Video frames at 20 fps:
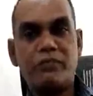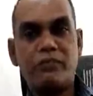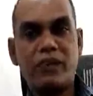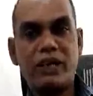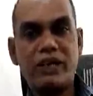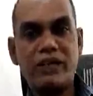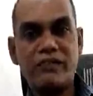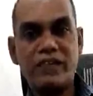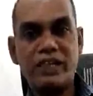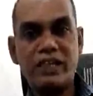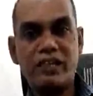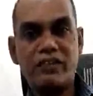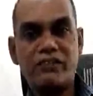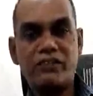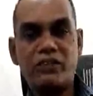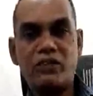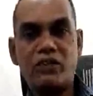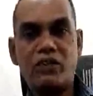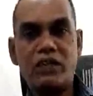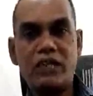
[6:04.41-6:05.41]
by way
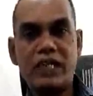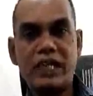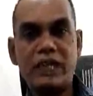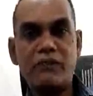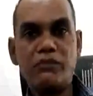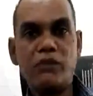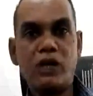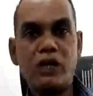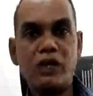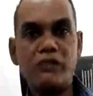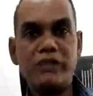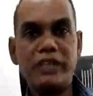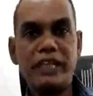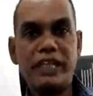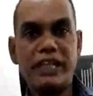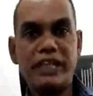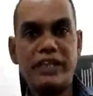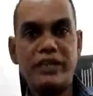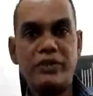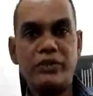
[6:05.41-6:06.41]
of not
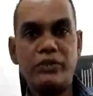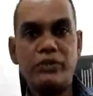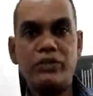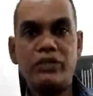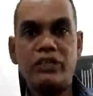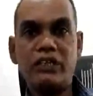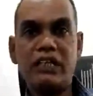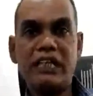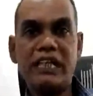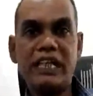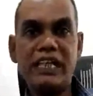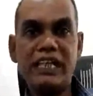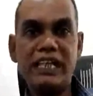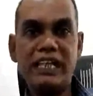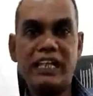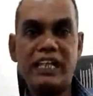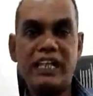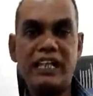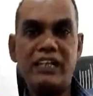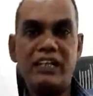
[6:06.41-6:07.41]
involving into
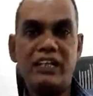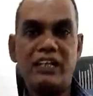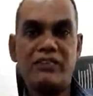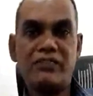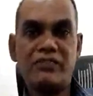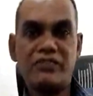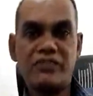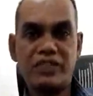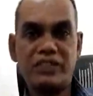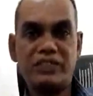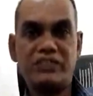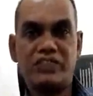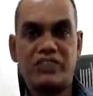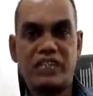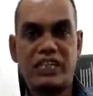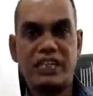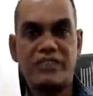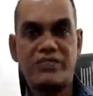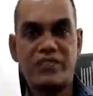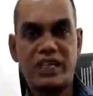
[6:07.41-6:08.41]
any kind of such
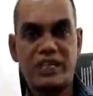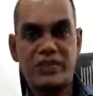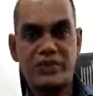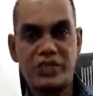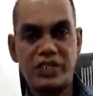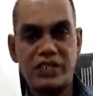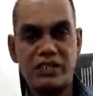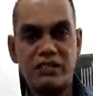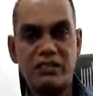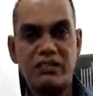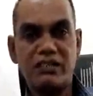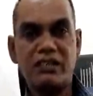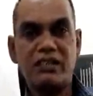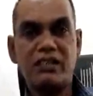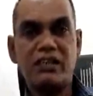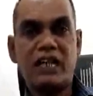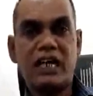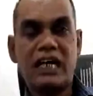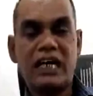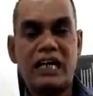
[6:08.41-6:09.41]
transaction,
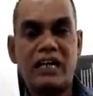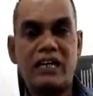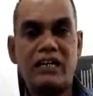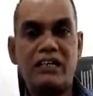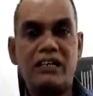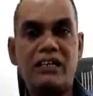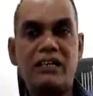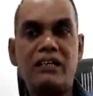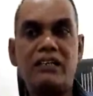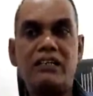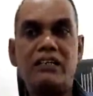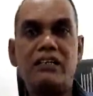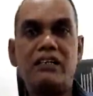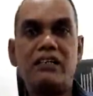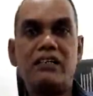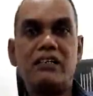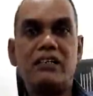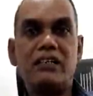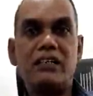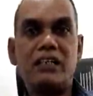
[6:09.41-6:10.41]
and
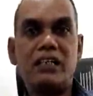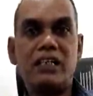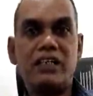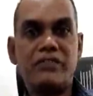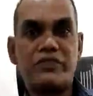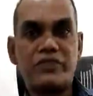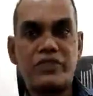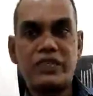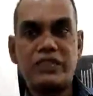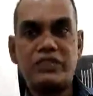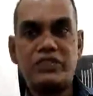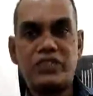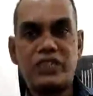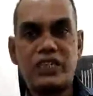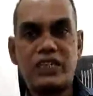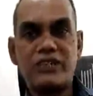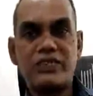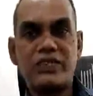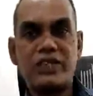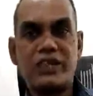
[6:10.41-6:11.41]
if such
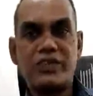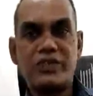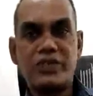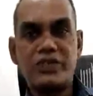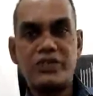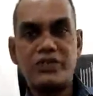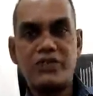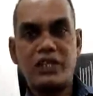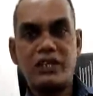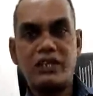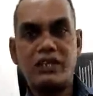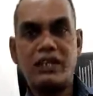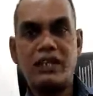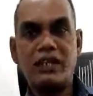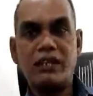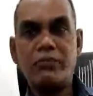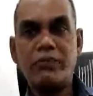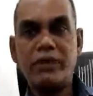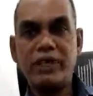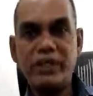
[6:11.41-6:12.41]
transactions are
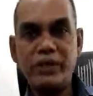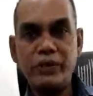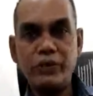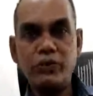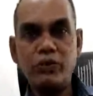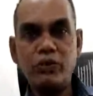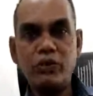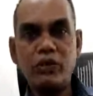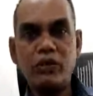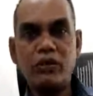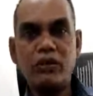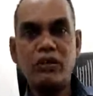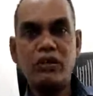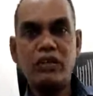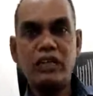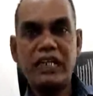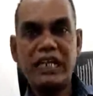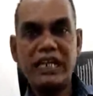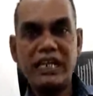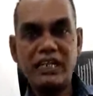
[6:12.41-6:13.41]
done by you
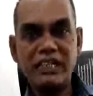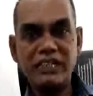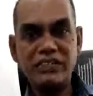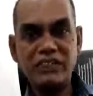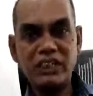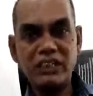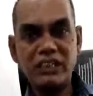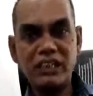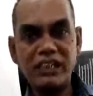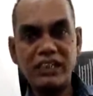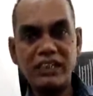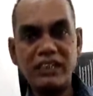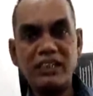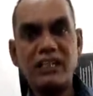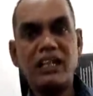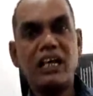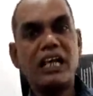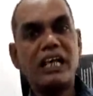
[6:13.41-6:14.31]
negligently,